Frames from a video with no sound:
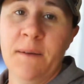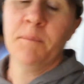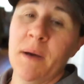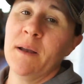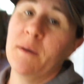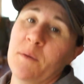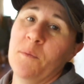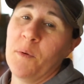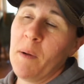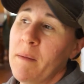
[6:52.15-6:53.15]
But
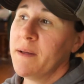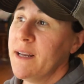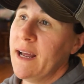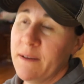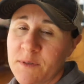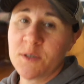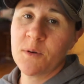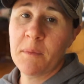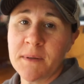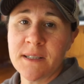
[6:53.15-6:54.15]
we're probably gonna have to
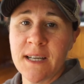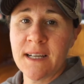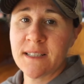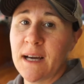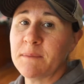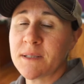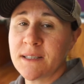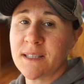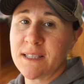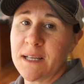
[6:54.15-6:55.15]
swap into tank tops
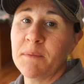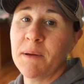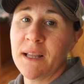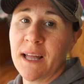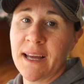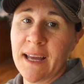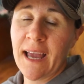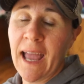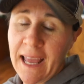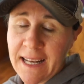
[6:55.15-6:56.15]
because it's gonna be like
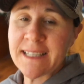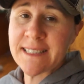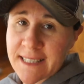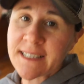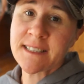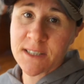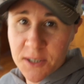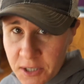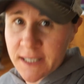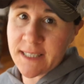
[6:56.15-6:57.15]
86
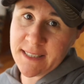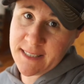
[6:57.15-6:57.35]
degrees